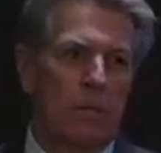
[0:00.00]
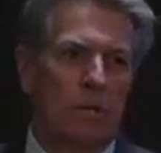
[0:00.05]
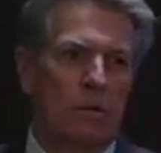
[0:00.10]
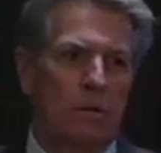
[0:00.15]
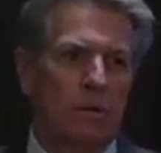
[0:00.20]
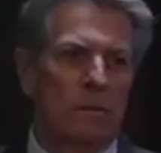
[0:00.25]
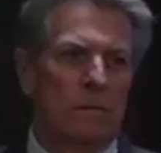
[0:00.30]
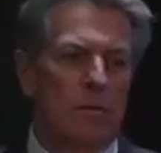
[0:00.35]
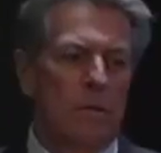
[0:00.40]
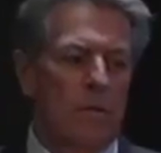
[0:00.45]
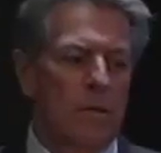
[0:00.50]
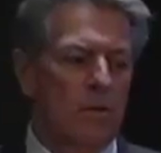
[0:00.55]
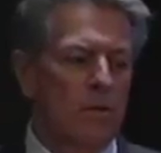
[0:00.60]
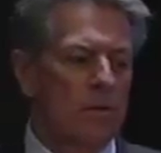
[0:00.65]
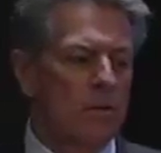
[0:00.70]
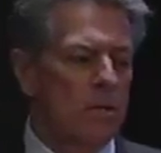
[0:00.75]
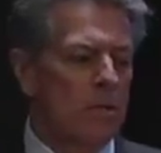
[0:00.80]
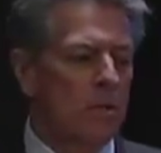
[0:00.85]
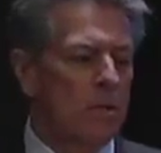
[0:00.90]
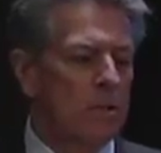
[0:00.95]
in the
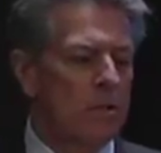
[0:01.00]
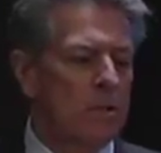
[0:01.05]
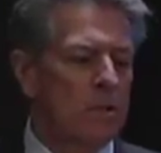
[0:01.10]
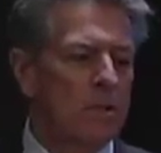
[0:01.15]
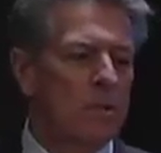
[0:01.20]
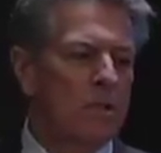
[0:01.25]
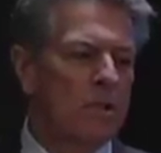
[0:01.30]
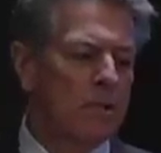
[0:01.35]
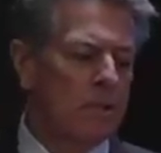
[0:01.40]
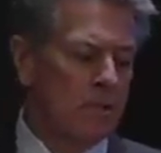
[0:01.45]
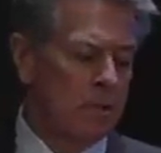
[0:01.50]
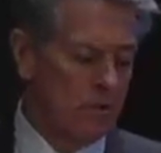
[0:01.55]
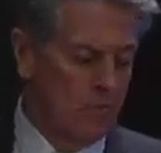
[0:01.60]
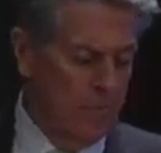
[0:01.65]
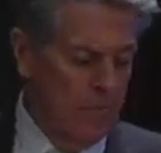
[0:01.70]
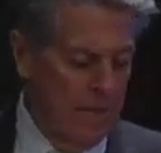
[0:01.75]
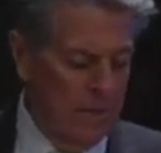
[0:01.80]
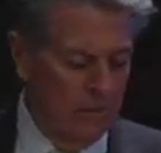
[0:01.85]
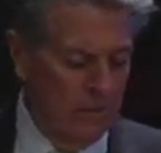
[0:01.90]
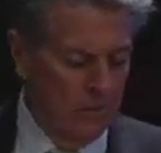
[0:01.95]
Diagnostic and Statistical
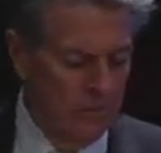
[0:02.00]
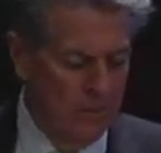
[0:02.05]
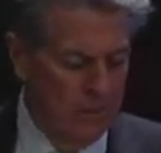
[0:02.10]
Manual